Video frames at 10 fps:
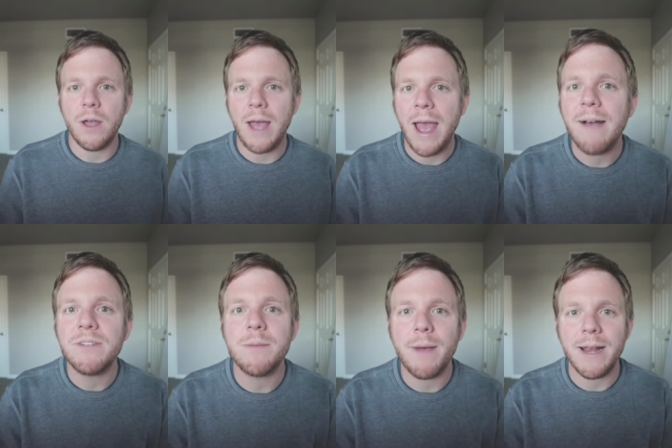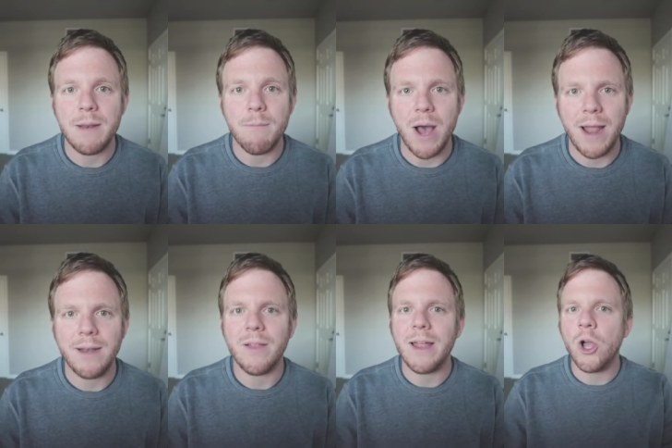have somebody in
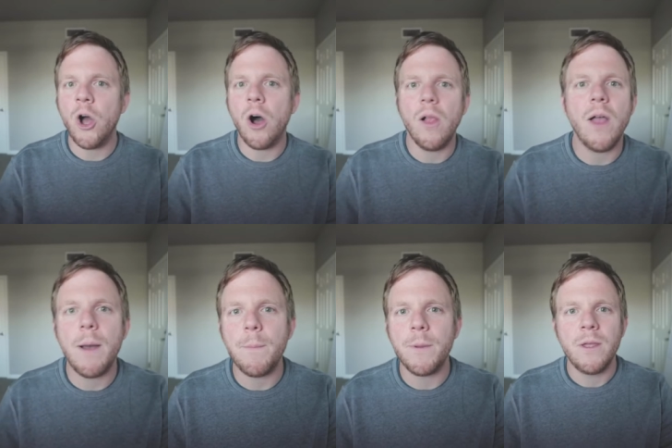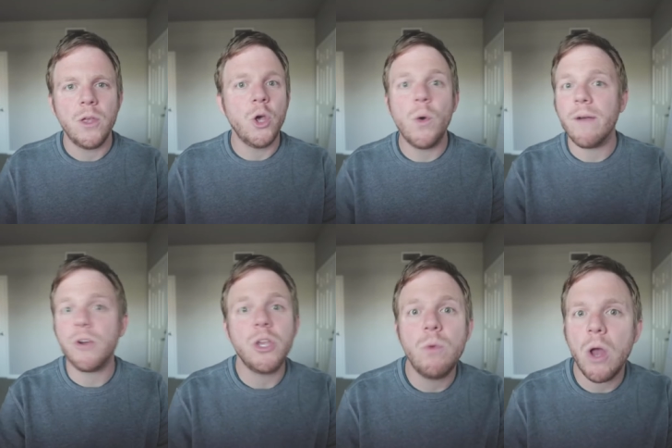mind. Like call up
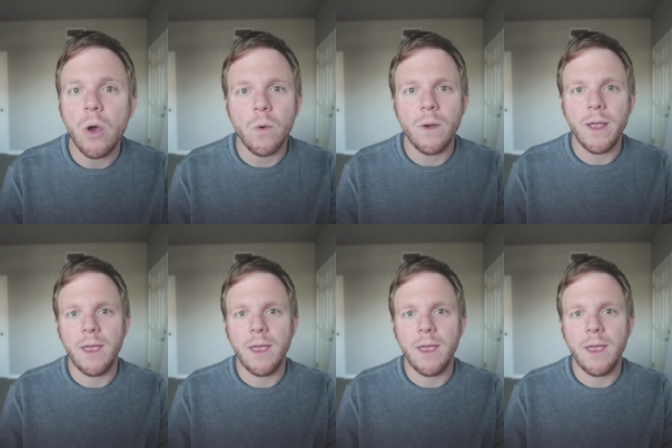whoever you know,